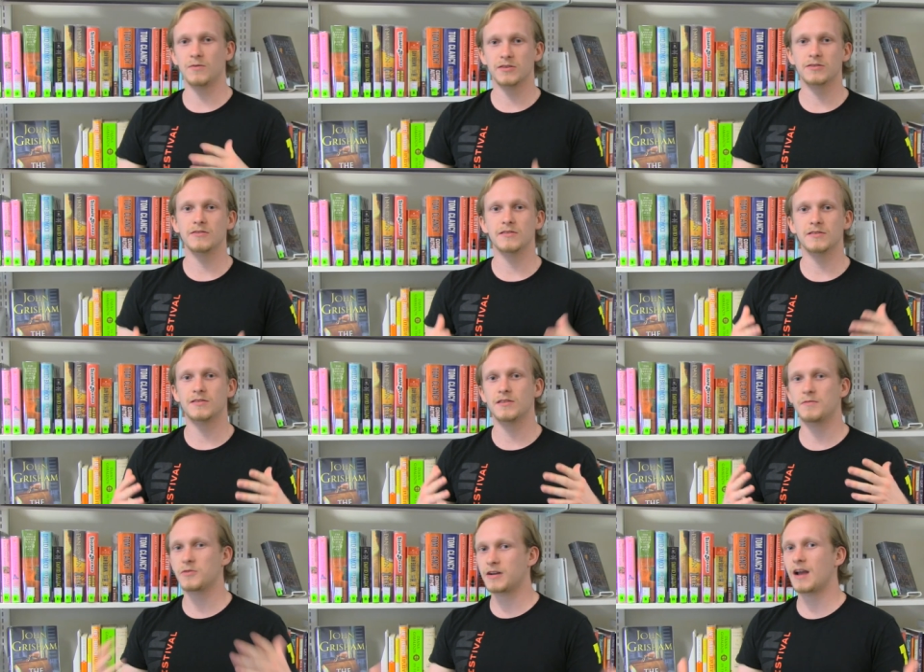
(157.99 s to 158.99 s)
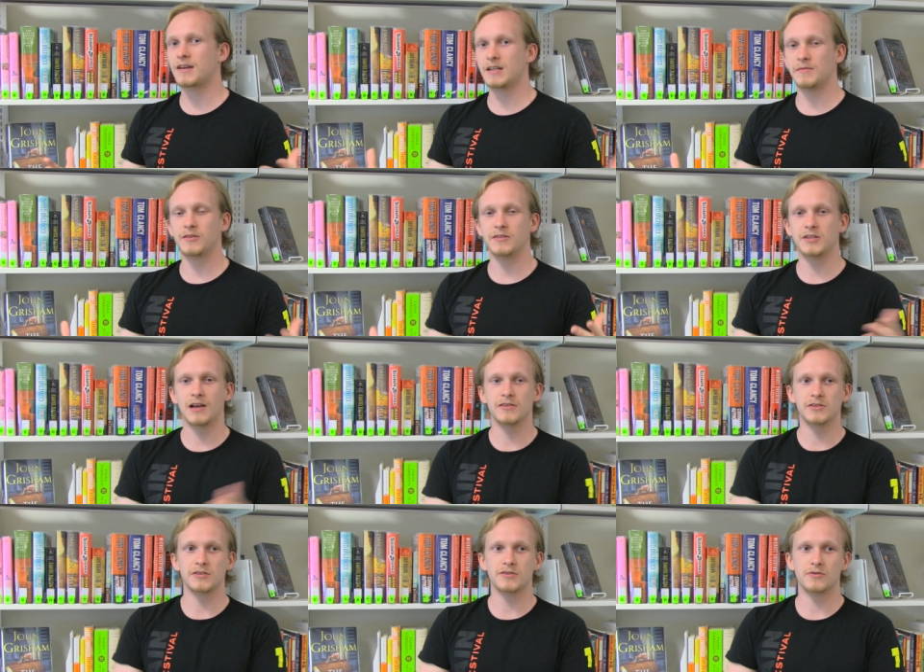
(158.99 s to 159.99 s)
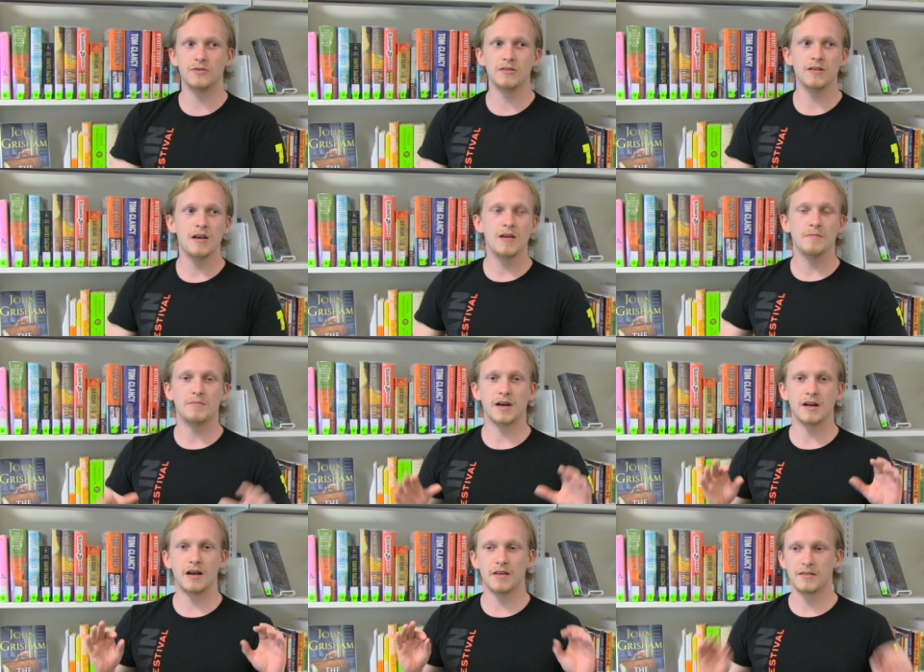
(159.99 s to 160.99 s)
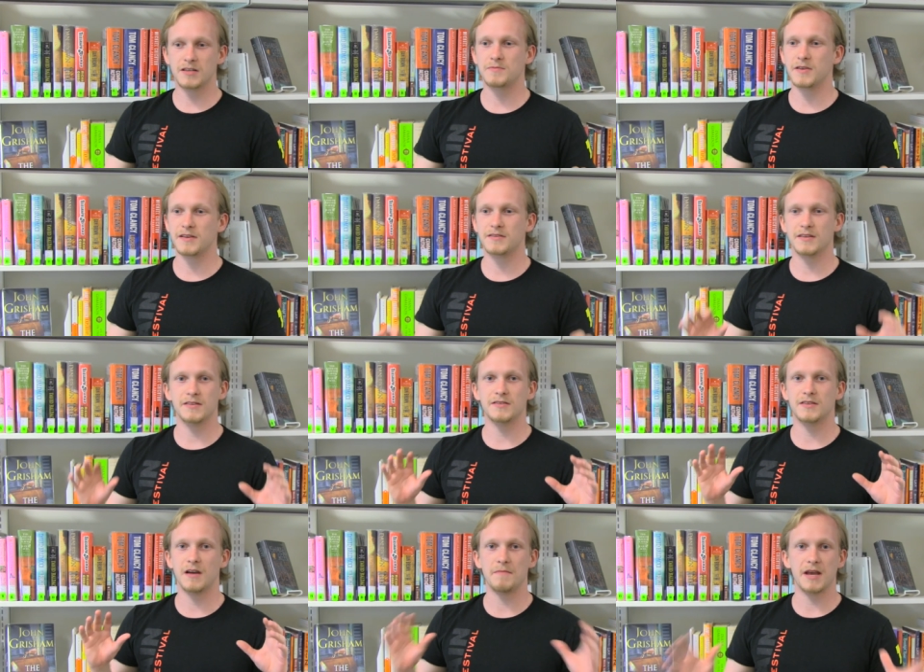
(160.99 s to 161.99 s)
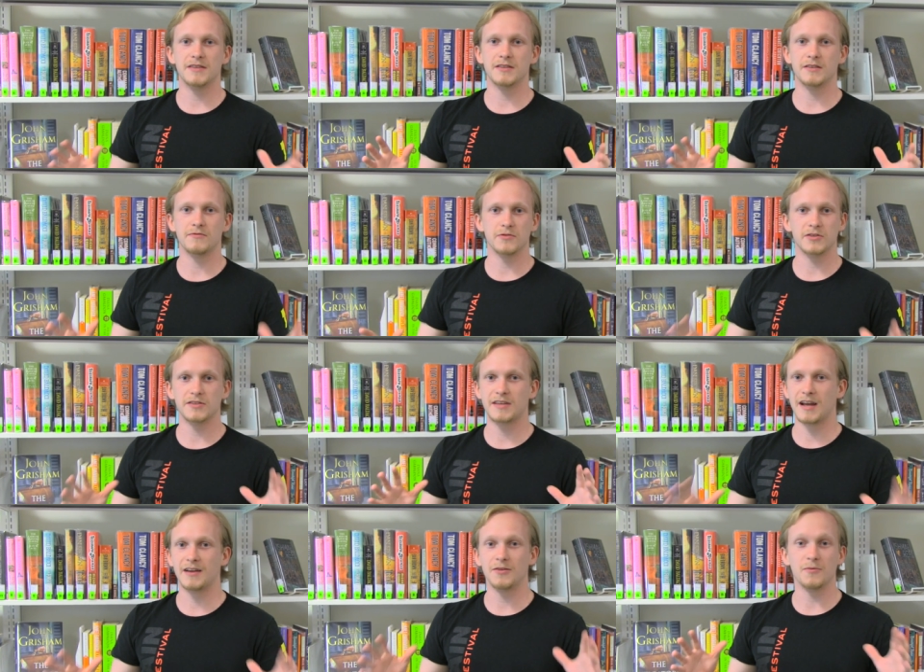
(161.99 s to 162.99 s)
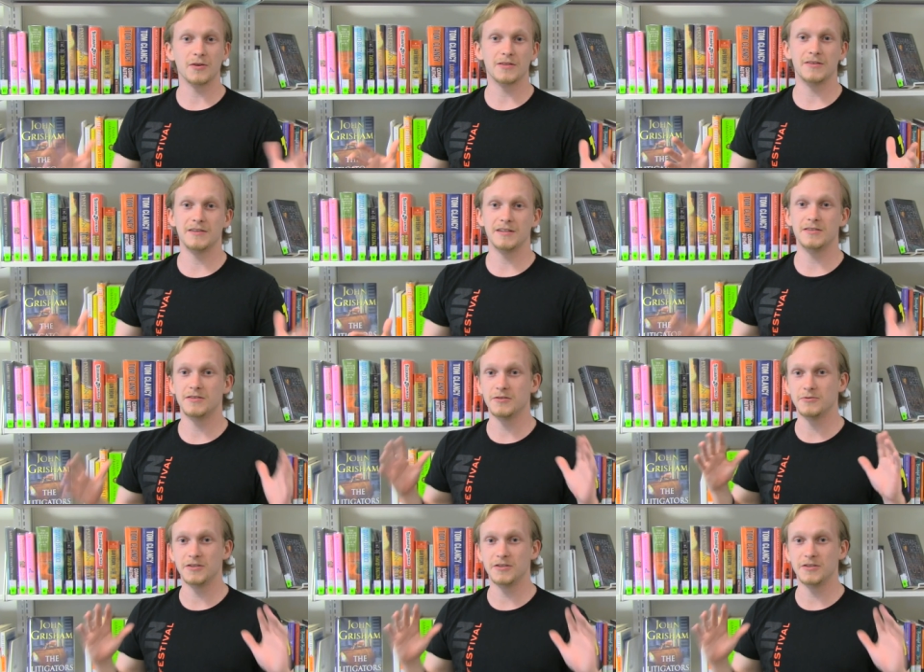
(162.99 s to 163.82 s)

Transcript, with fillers: Wooster is a pretty academically challenging school, but uh, this place is amazing for just getting the work that you need to do